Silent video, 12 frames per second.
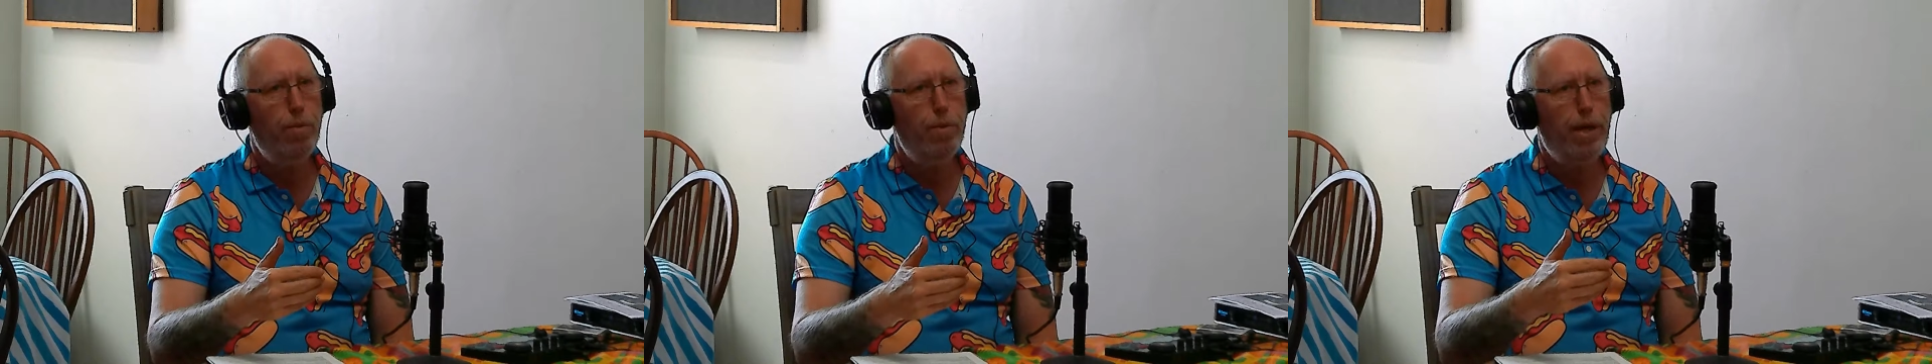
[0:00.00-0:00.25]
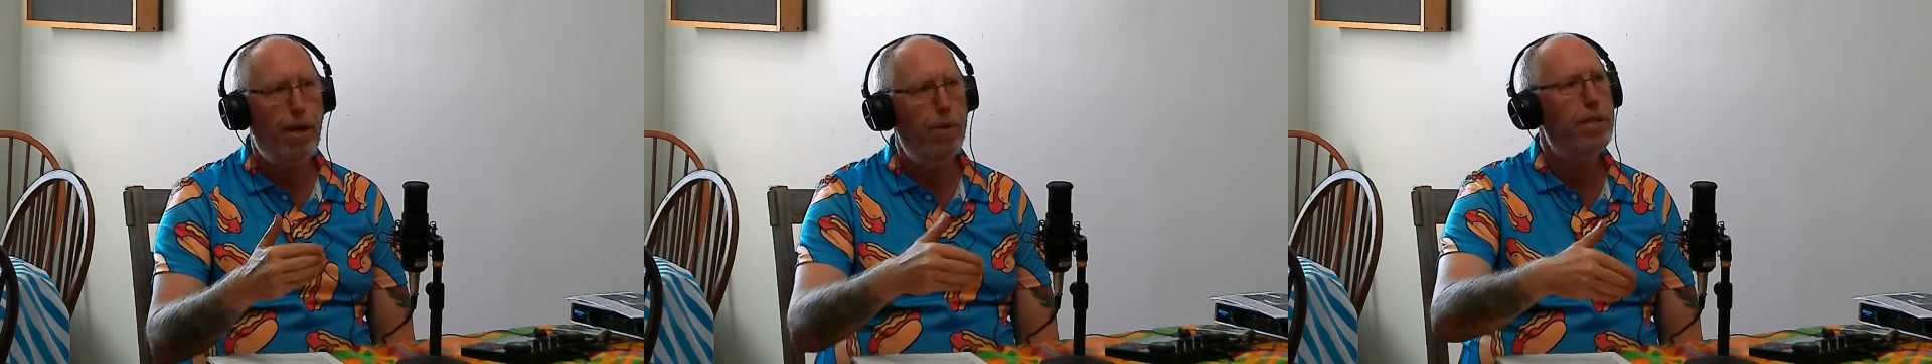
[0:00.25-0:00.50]

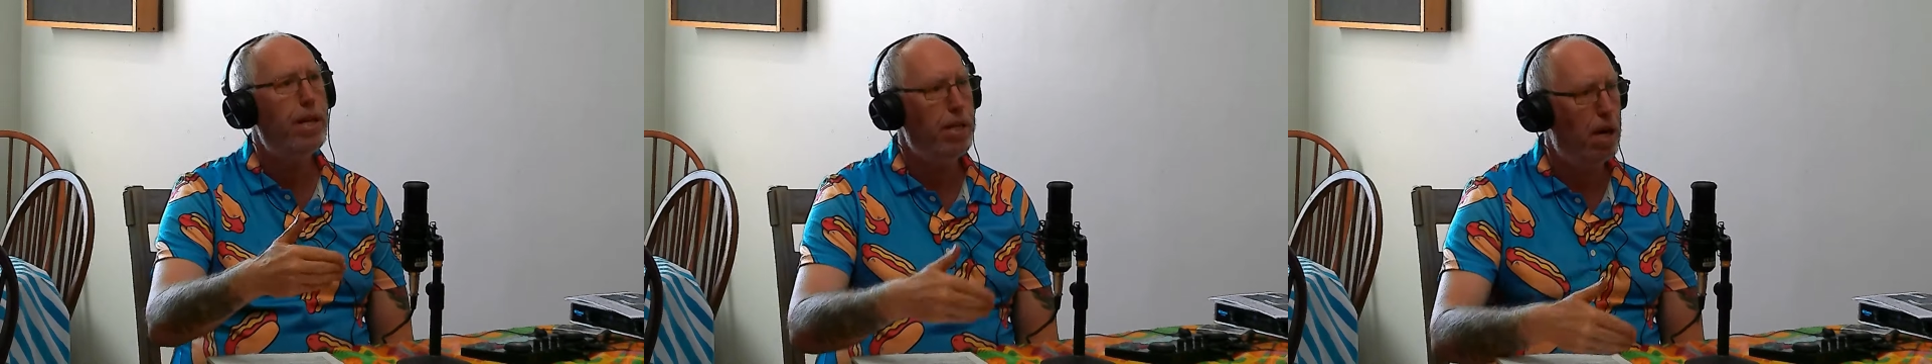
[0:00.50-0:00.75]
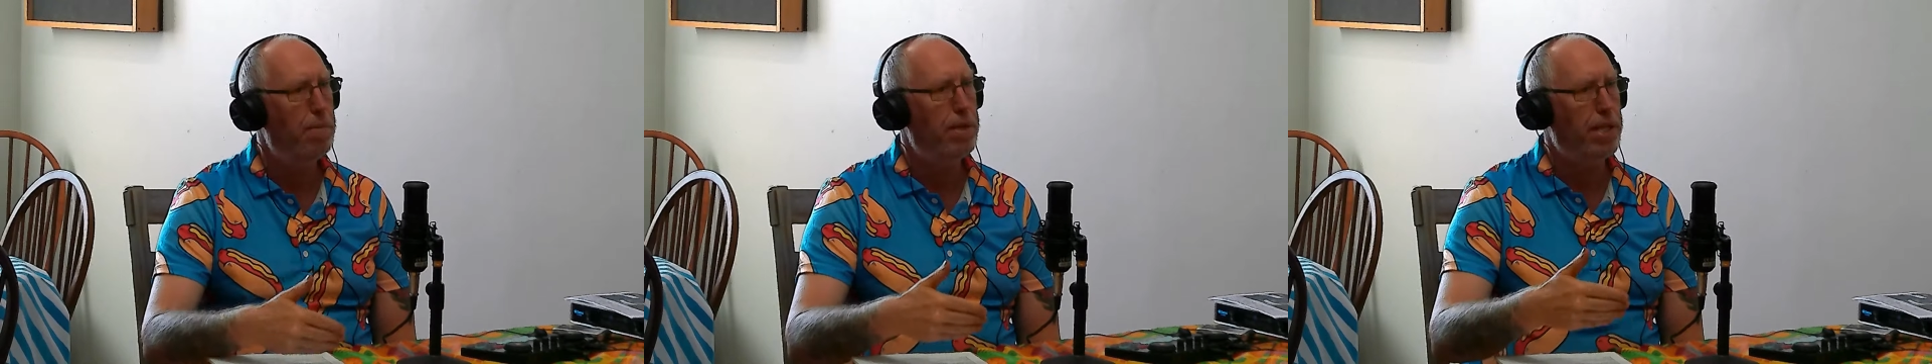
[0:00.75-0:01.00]
here in St.
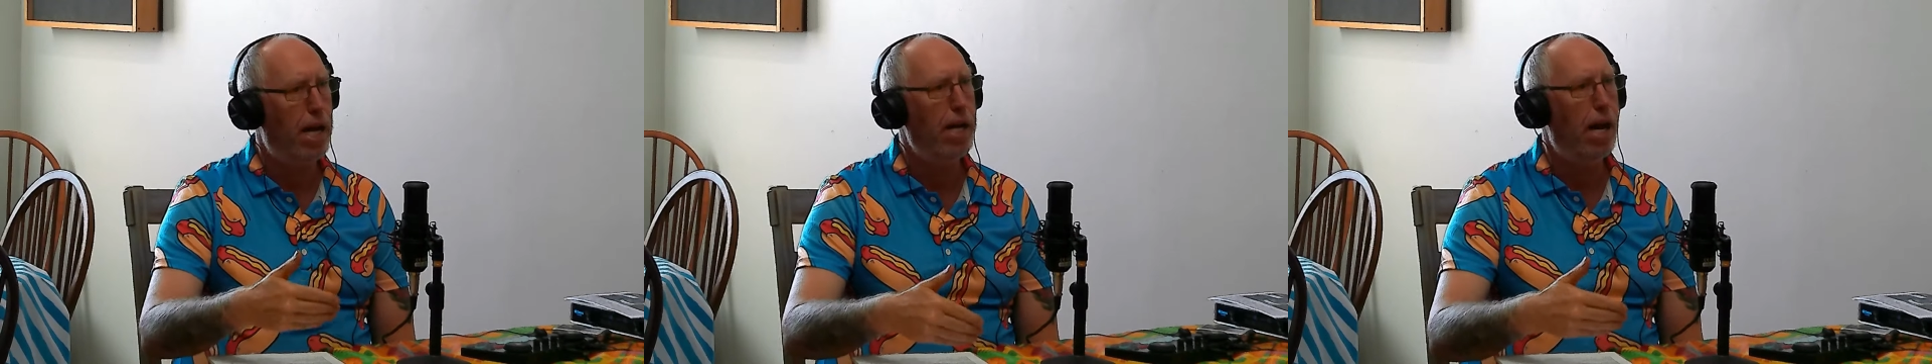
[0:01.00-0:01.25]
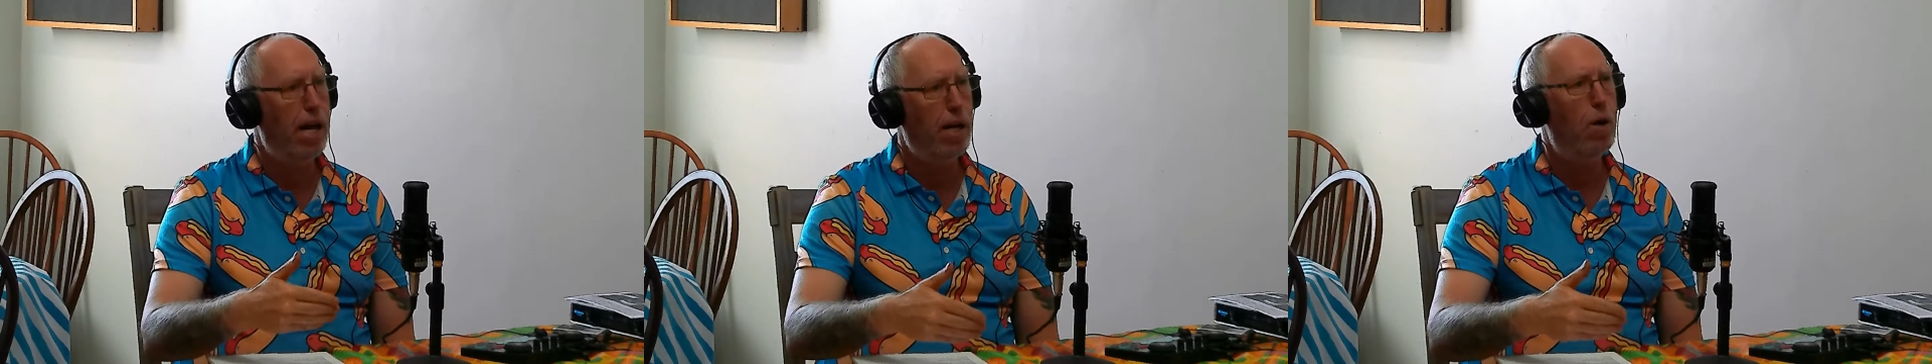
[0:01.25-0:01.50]
Thomas, I
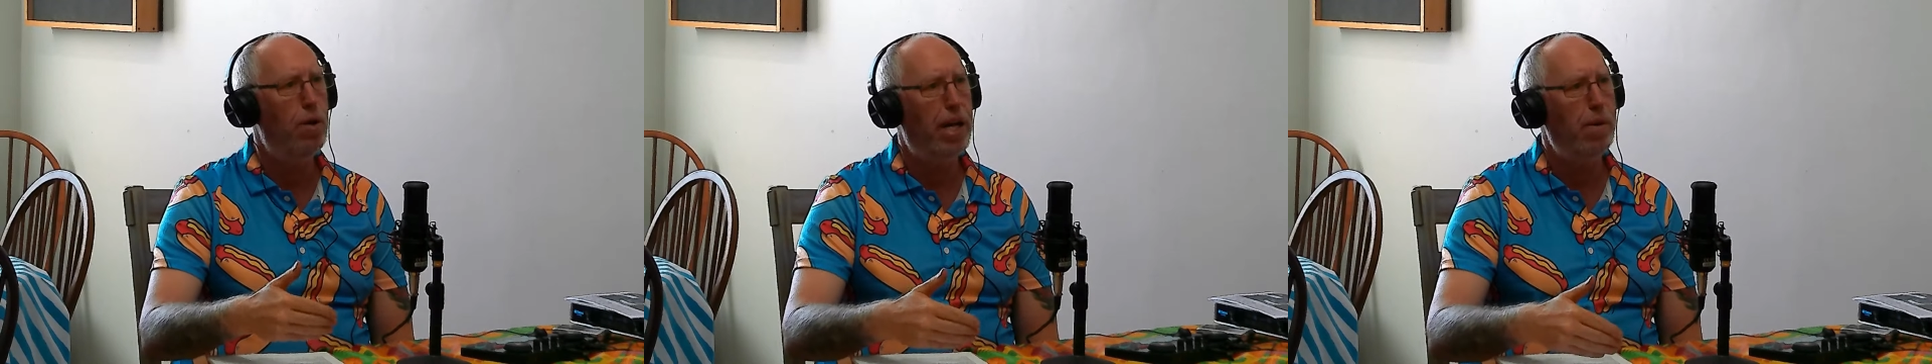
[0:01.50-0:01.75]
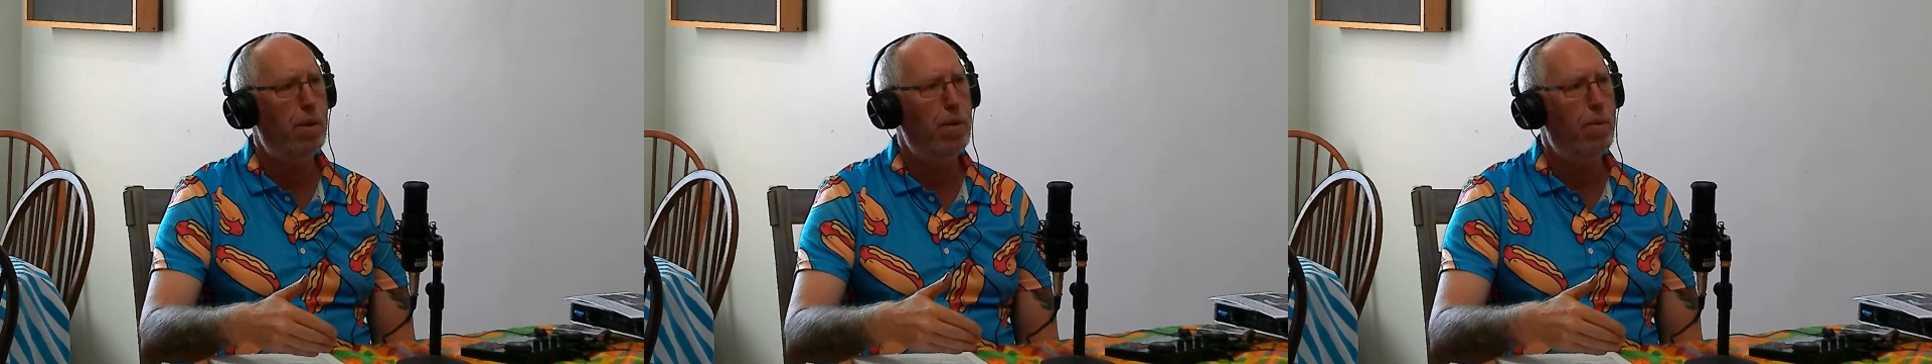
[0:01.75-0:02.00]
called
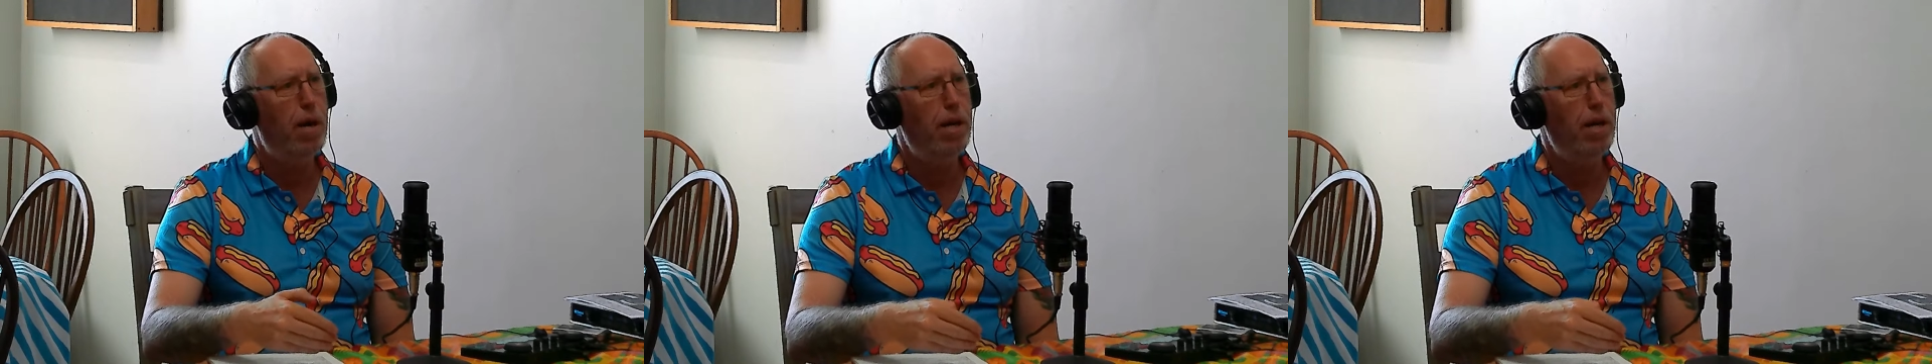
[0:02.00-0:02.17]
911.